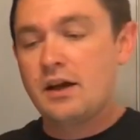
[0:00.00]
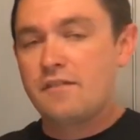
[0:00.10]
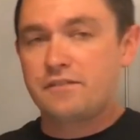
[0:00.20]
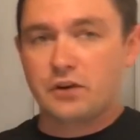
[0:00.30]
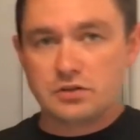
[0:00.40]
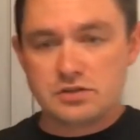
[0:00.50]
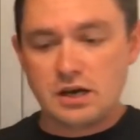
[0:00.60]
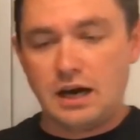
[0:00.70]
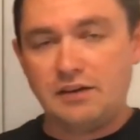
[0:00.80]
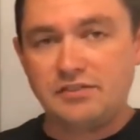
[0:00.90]
First
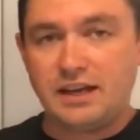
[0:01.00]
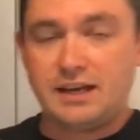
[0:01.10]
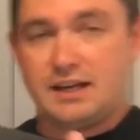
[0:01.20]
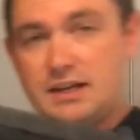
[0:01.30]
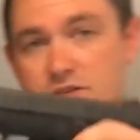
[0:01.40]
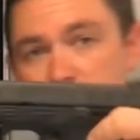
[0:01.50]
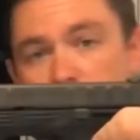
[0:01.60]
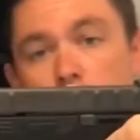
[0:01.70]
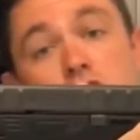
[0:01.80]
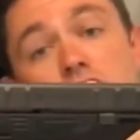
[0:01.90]
off, it
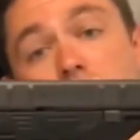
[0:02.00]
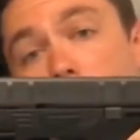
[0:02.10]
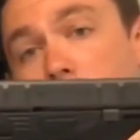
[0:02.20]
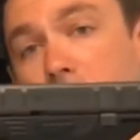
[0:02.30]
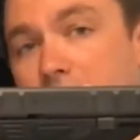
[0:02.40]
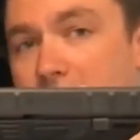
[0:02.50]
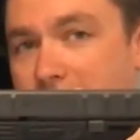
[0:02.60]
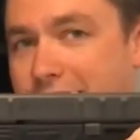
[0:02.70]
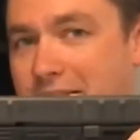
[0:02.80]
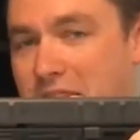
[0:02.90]
is smaller
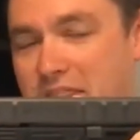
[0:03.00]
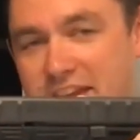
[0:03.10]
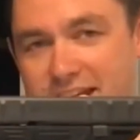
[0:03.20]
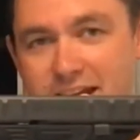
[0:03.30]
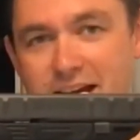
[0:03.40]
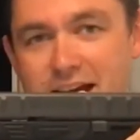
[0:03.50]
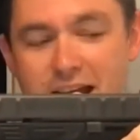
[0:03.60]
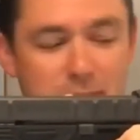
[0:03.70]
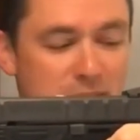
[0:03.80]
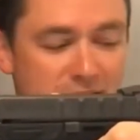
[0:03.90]
than the
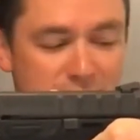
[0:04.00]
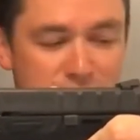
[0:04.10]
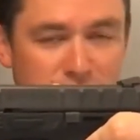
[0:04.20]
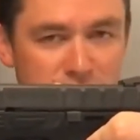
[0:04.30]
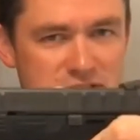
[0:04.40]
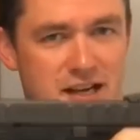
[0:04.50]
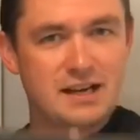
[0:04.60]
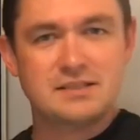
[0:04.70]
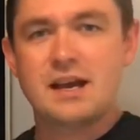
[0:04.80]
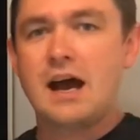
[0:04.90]
APX full
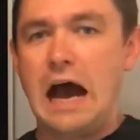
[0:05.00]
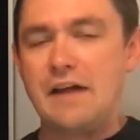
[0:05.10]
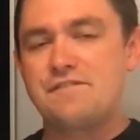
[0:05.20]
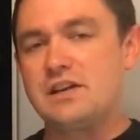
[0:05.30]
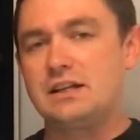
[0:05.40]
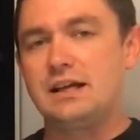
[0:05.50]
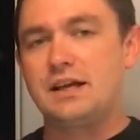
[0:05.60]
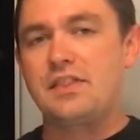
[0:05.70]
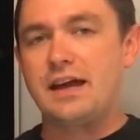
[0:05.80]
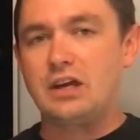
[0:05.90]
size. I feel
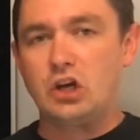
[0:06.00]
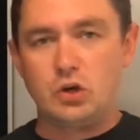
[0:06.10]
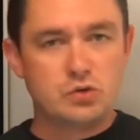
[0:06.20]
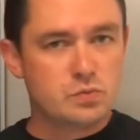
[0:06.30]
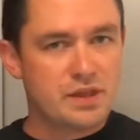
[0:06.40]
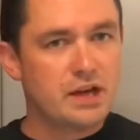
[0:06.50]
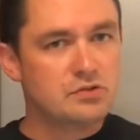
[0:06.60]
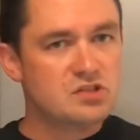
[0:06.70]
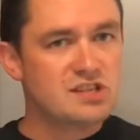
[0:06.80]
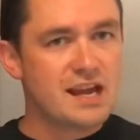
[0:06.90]
like that goes without
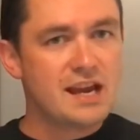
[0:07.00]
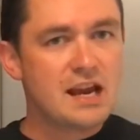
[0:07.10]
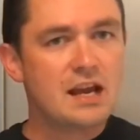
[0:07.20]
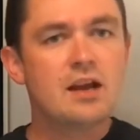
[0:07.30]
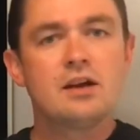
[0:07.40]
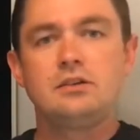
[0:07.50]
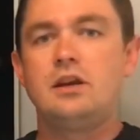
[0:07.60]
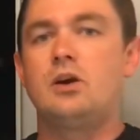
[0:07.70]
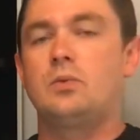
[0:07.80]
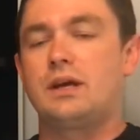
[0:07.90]
saying,
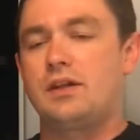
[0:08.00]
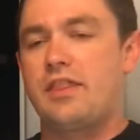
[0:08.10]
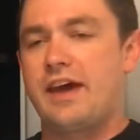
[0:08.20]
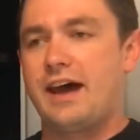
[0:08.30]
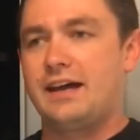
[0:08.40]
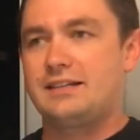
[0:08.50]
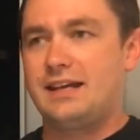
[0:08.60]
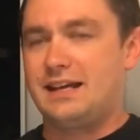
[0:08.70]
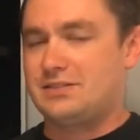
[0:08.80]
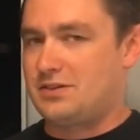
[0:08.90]
knowing that
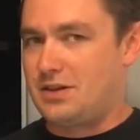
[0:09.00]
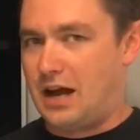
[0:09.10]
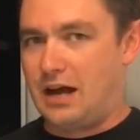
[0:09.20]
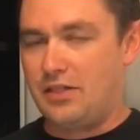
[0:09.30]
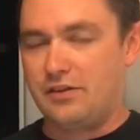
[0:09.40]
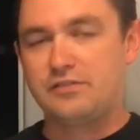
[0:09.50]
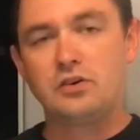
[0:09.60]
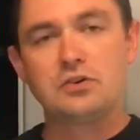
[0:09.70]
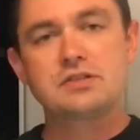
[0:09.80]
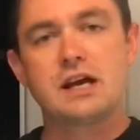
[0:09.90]
it's not the
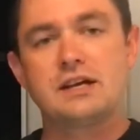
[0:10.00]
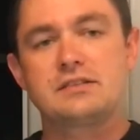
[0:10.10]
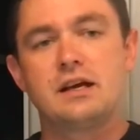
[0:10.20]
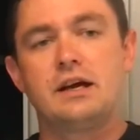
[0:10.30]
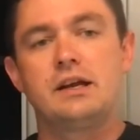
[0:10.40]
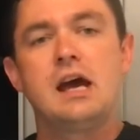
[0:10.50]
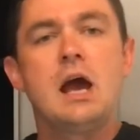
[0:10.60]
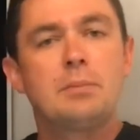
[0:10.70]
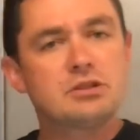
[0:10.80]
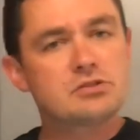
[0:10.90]
full size gun.
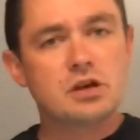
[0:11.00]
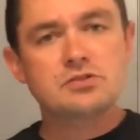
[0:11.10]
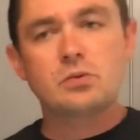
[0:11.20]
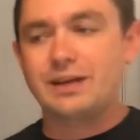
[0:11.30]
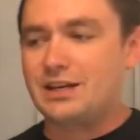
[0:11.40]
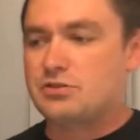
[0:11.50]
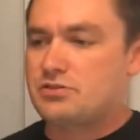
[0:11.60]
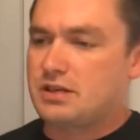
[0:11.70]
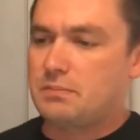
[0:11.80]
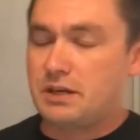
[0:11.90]
But there's also an
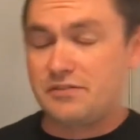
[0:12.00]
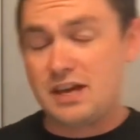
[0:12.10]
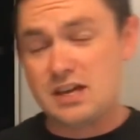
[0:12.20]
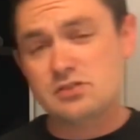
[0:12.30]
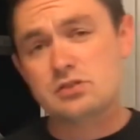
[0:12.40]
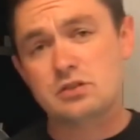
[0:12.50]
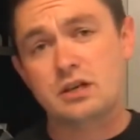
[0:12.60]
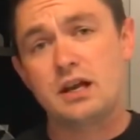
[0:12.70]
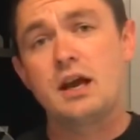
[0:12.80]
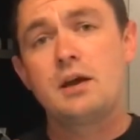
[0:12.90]
interesting bit of
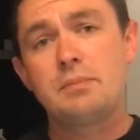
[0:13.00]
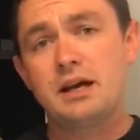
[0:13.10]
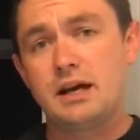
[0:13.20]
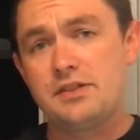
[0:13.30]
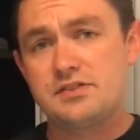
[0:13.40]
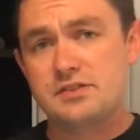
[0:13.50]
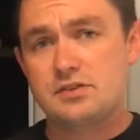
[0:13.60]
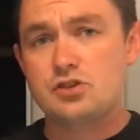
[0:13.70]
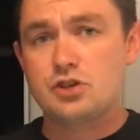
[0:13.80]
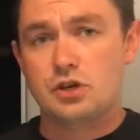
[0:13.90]
history behind the
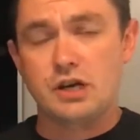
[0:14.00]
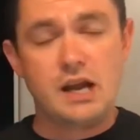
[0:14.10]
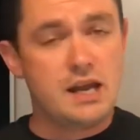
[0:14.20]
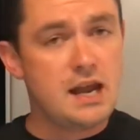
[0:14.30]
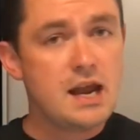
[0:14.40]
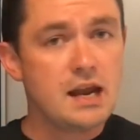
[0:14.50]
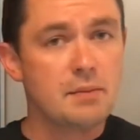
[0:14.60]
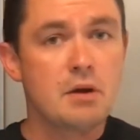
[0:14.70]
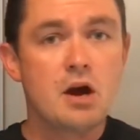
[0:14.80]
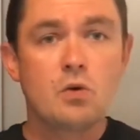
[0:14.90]
Centurion
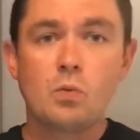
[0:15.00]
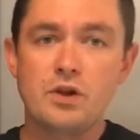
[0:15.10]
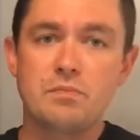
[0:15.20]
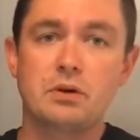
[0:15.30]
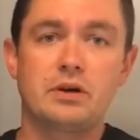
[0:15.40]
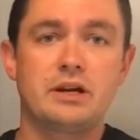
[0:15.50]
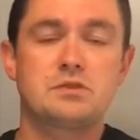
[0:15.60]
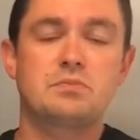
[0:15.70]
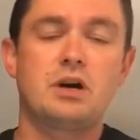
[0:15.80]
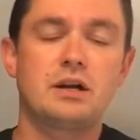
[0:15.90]
name with Beretta's
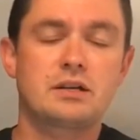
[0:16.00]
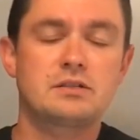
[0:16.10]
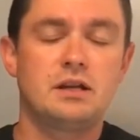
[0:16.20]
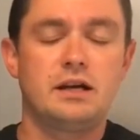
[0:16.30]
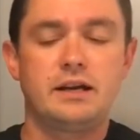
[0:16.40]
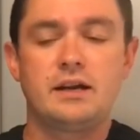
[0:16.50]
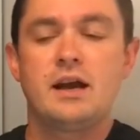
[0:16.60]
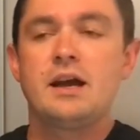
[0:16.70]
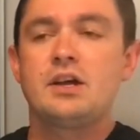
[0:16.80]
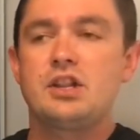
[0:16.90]
products line.
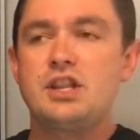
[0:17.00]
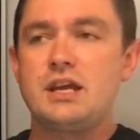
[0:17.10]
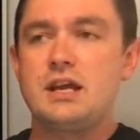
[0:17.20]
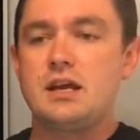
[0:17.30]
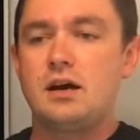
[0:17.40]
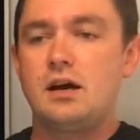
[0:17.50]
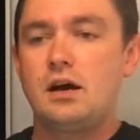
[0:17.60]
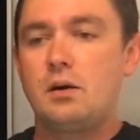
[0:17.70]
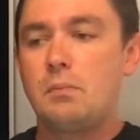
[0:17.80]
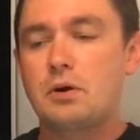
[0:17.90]
The
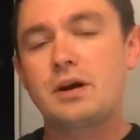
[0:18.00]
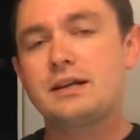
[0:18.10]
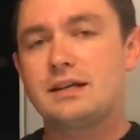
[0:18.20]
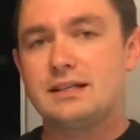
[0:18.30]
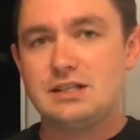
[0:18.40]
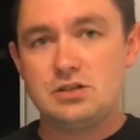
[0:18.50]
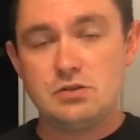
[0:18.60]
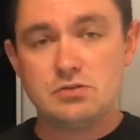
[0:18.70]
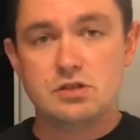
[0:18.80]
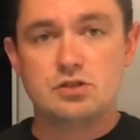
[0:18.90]
Beretta
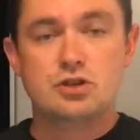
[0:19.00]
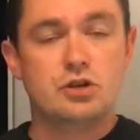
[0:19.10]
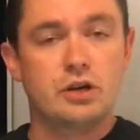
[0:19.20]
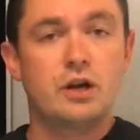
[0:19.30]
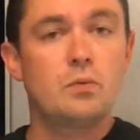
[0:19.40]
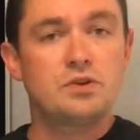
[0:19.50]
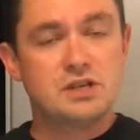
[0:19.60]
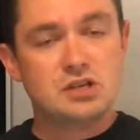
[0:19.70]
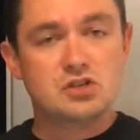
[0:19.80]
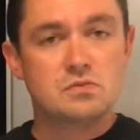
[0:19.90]
92 Centurion was
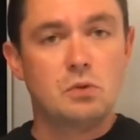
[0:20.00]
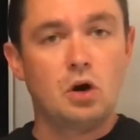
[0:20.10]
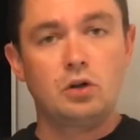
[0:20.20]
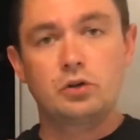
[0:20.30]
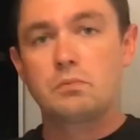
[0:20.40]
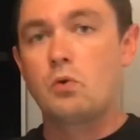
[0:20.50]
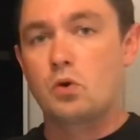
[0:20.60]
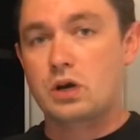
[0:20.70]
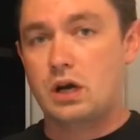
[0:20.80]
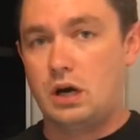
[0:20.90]
a smaller,
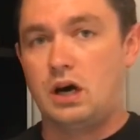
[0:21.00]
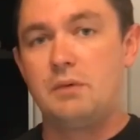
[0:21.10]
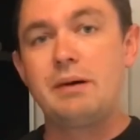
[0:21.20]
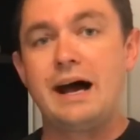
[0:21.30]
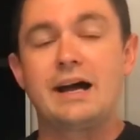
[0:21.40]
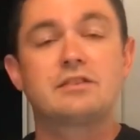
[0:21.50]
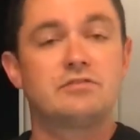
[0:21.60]
more compact